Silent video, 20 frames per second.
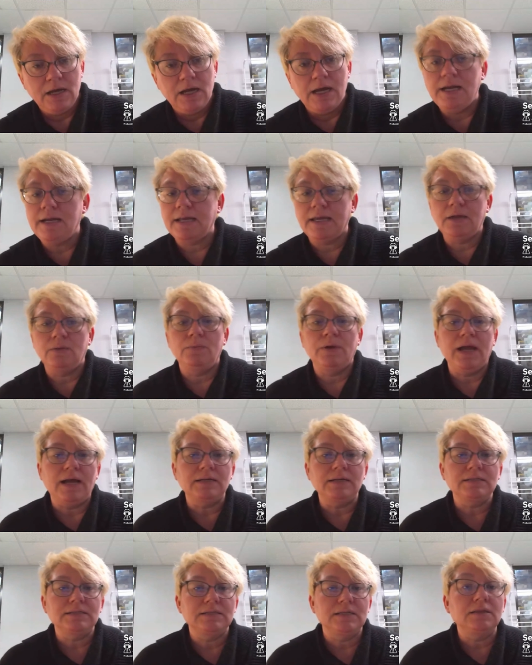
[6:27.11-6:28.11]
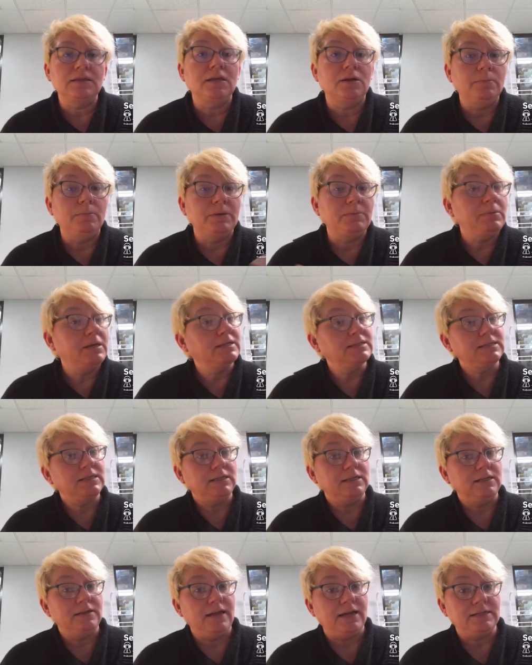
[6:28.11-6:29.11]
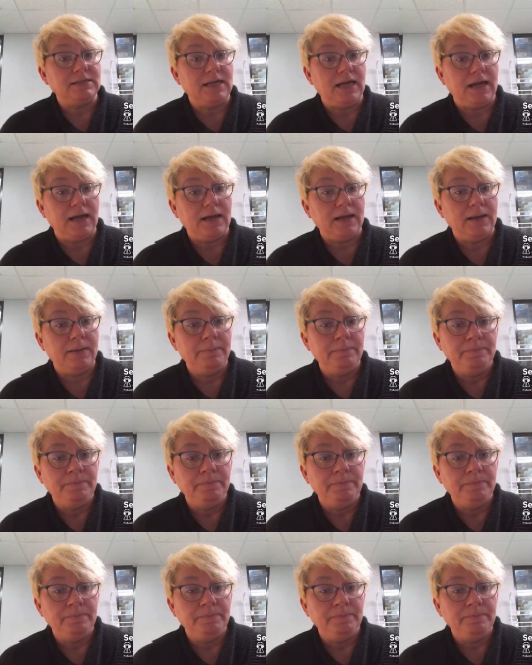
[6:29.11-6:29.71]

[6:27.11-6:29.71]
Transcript: And again, we ask that there be mixing in that tank.